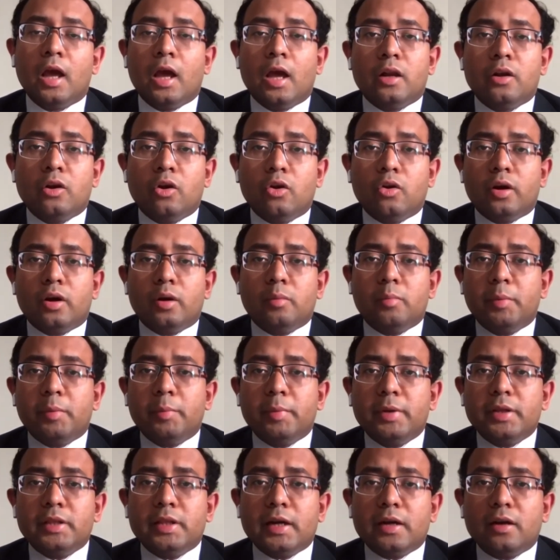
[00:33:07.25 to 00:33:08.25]
Now remember
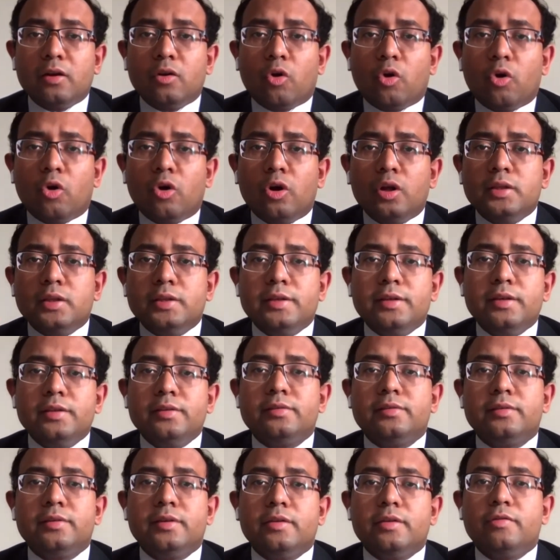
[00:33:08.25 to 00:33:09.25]
that all these
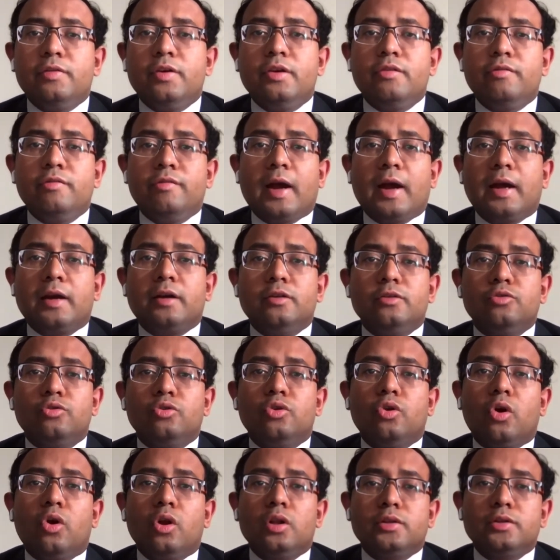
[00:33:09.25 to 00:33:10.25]
different factors could
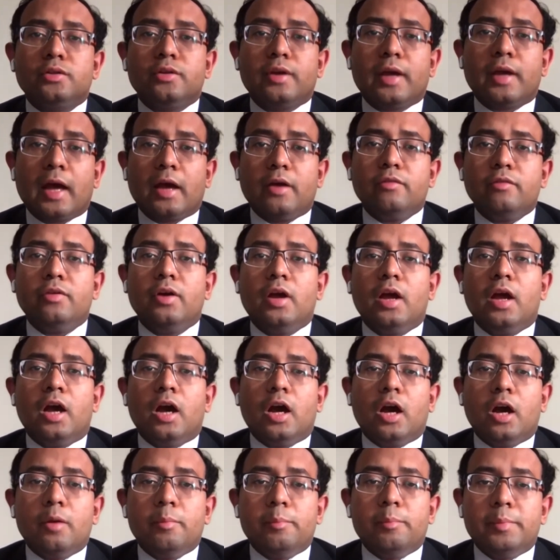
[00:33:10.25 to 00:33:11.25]
also have
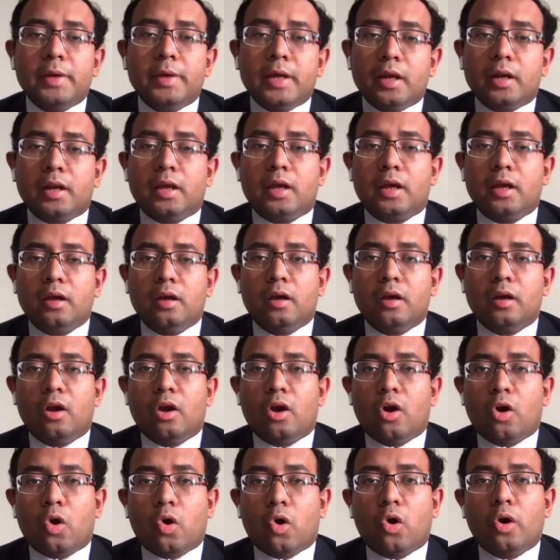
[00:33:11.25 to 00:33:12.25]
a bearing
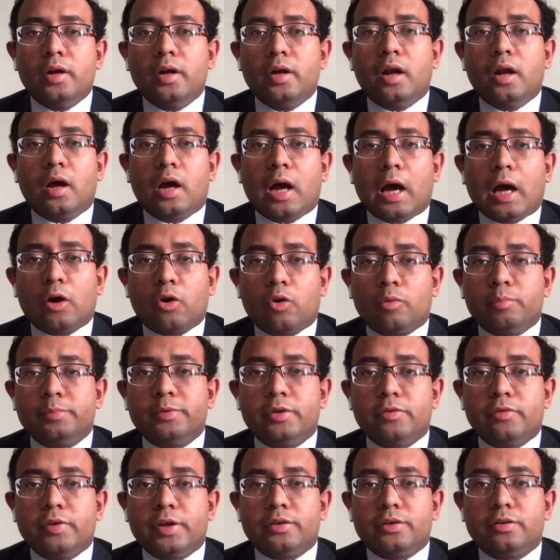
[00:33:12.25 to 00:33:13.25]
on our
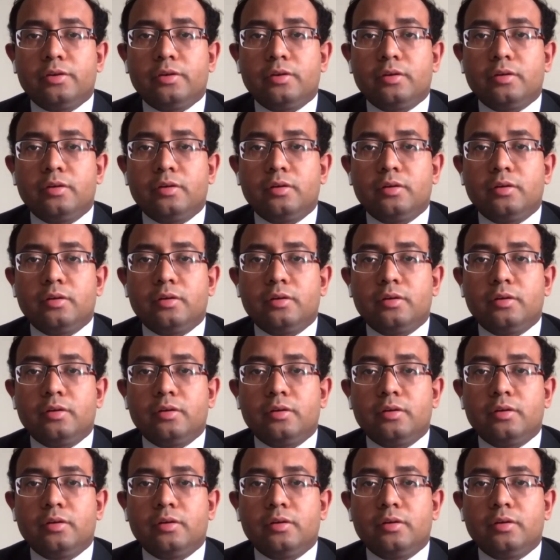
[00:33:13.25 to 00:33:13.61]
observation.